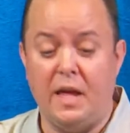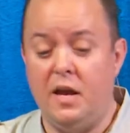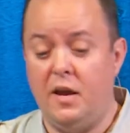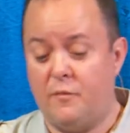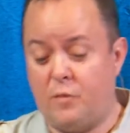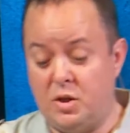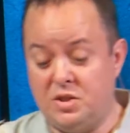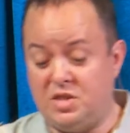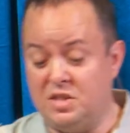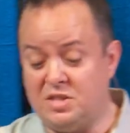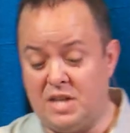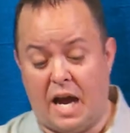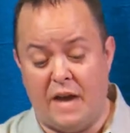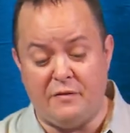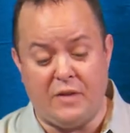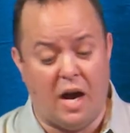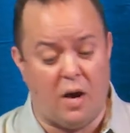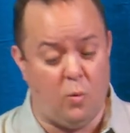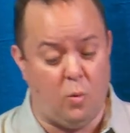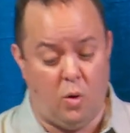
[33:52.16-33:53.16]
For instance,
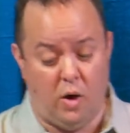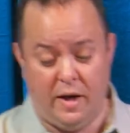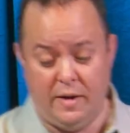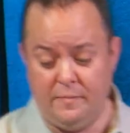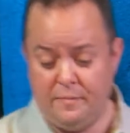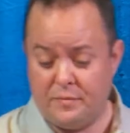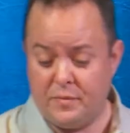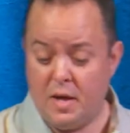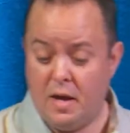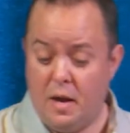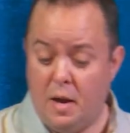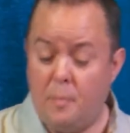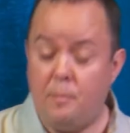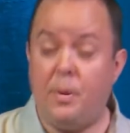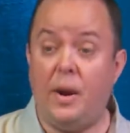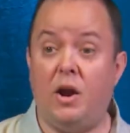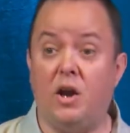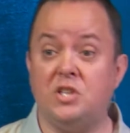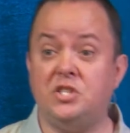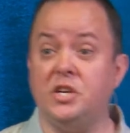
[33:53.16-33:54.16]
I've got one,
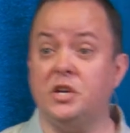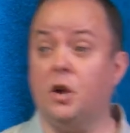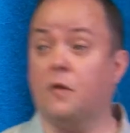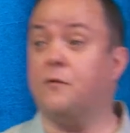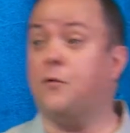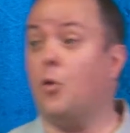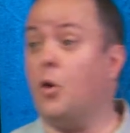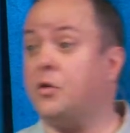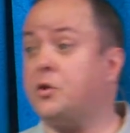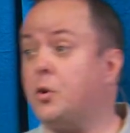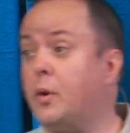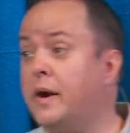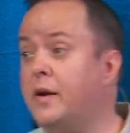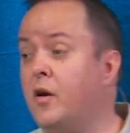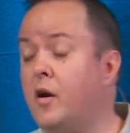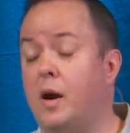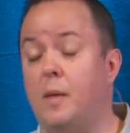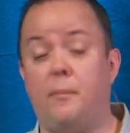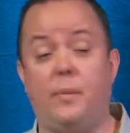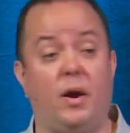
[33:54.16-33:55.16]
Parenting Your Fourth
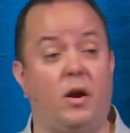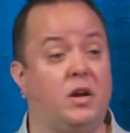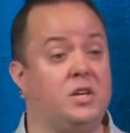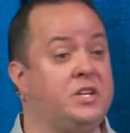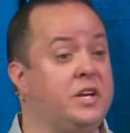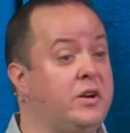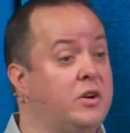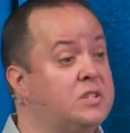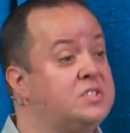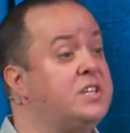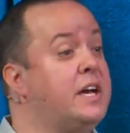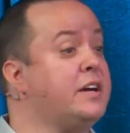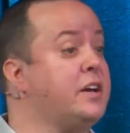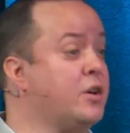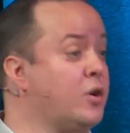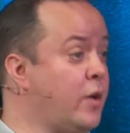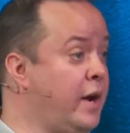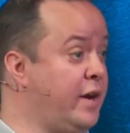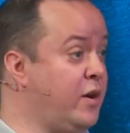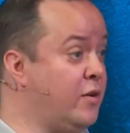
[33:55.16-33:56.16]
Grader and Parenting Your
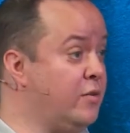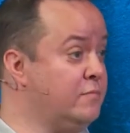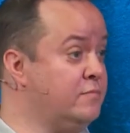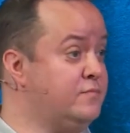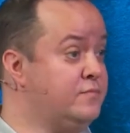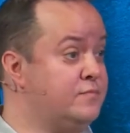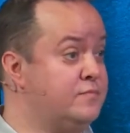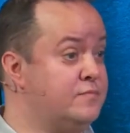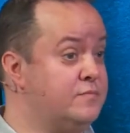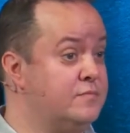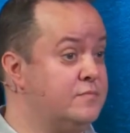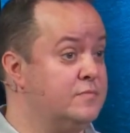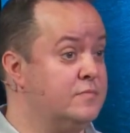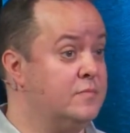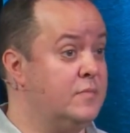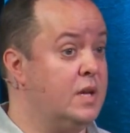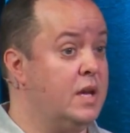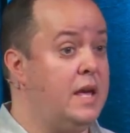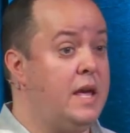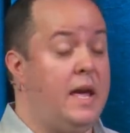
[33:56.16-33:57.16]
Second Grader.
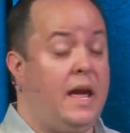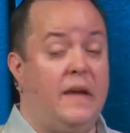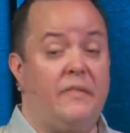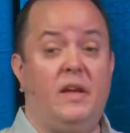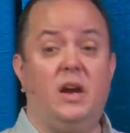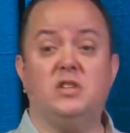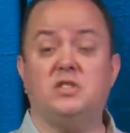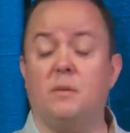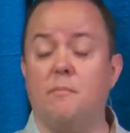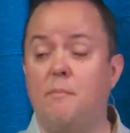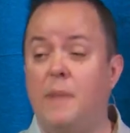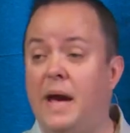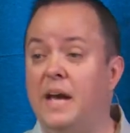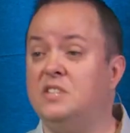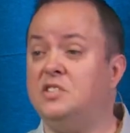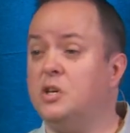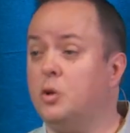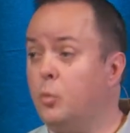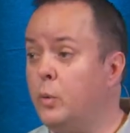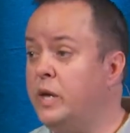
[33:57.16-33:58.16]
And there's
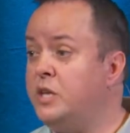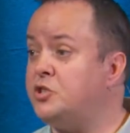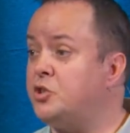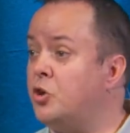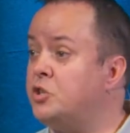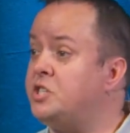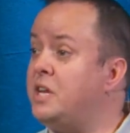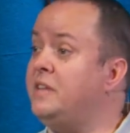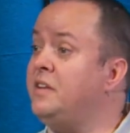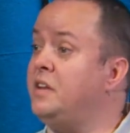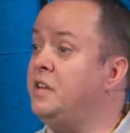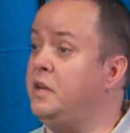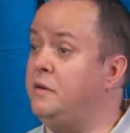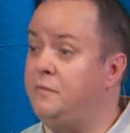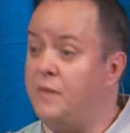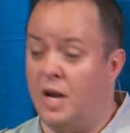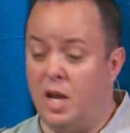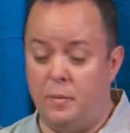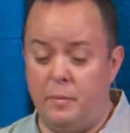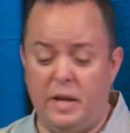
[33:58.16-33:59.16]
amazing research into the
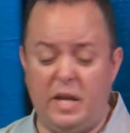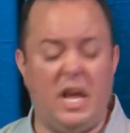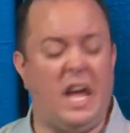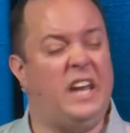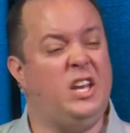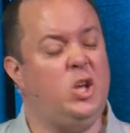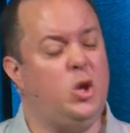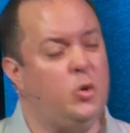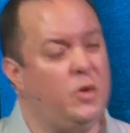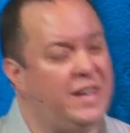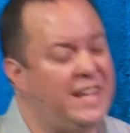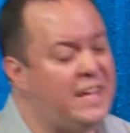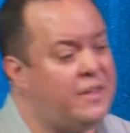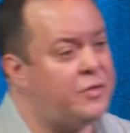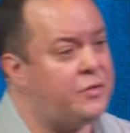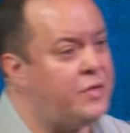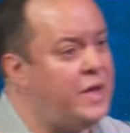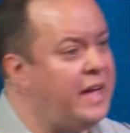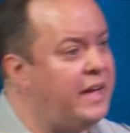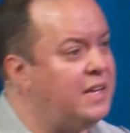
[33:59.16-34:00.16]
development and
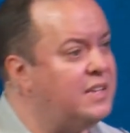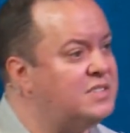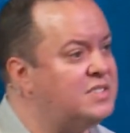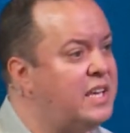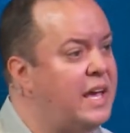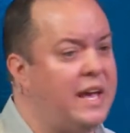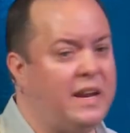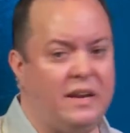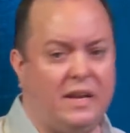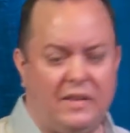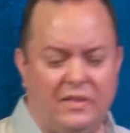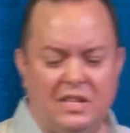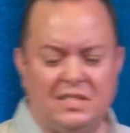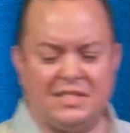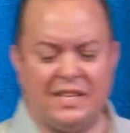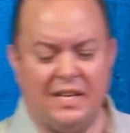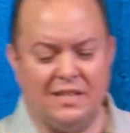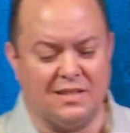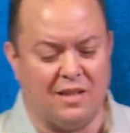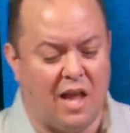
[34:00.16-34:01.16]
unique things in these
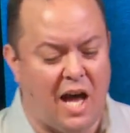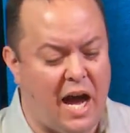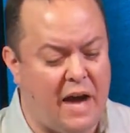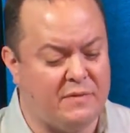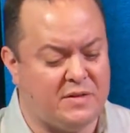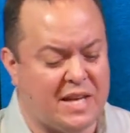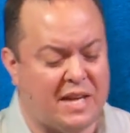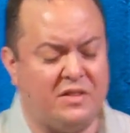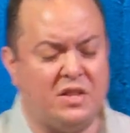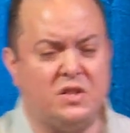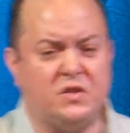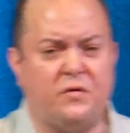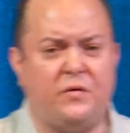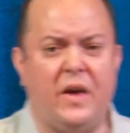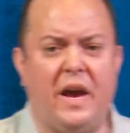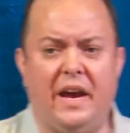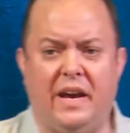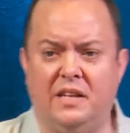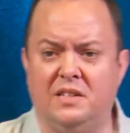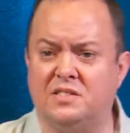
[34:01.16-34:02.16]
kids' lives at this
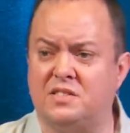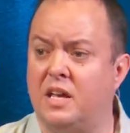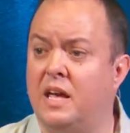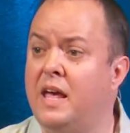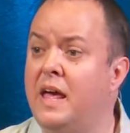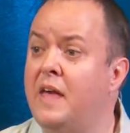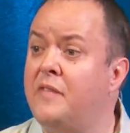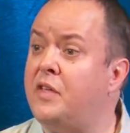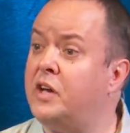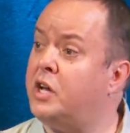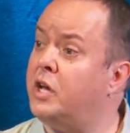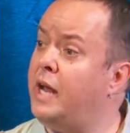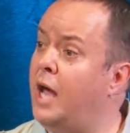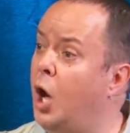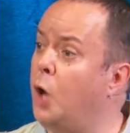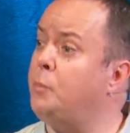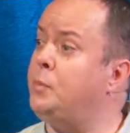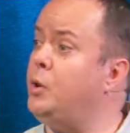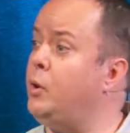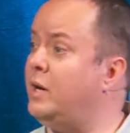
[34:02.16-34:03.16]
phase that could
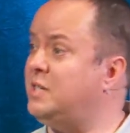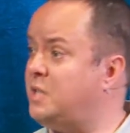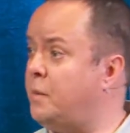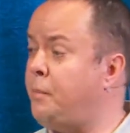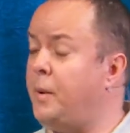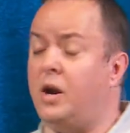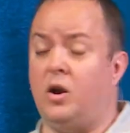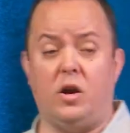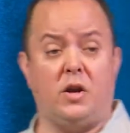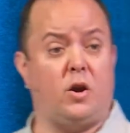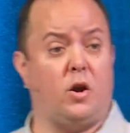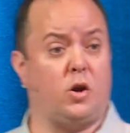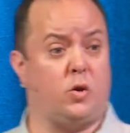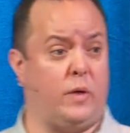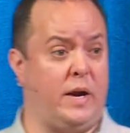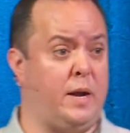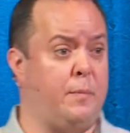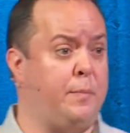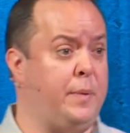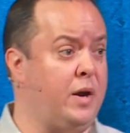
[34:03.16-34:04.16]
help you as a parent or
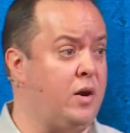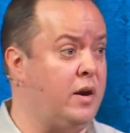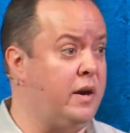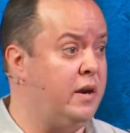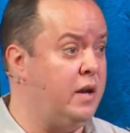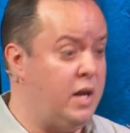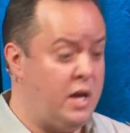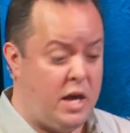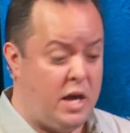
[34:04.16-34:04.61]
grandparent.